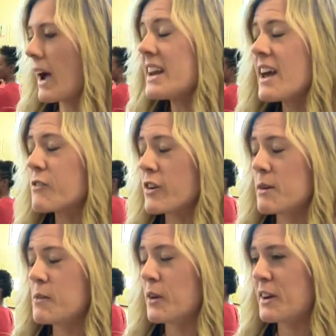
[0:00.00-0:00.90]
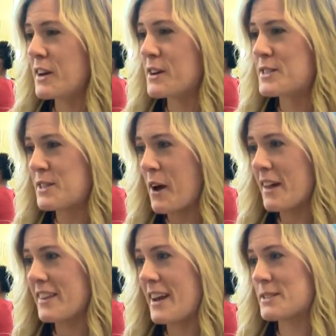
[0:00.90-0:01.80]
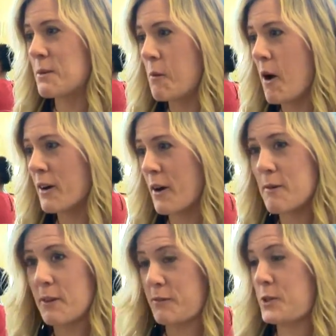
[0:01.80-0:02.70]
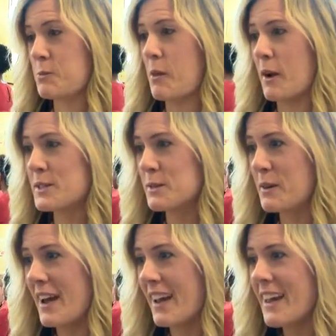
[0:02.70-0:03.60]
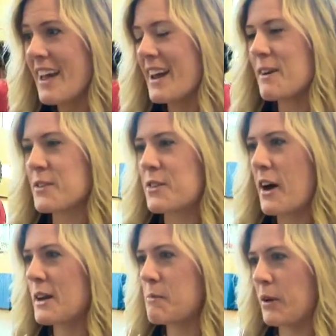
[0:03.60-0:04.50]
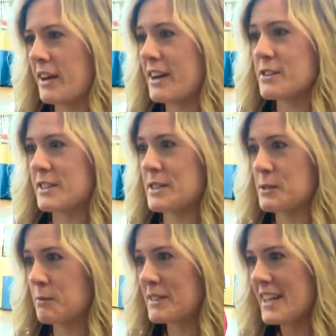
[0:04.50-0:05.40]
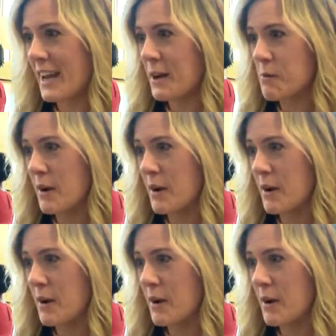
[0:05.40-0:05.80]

I never in a million years thought that as a walker, I lived two blocks away, never thought in a million years that this would be taken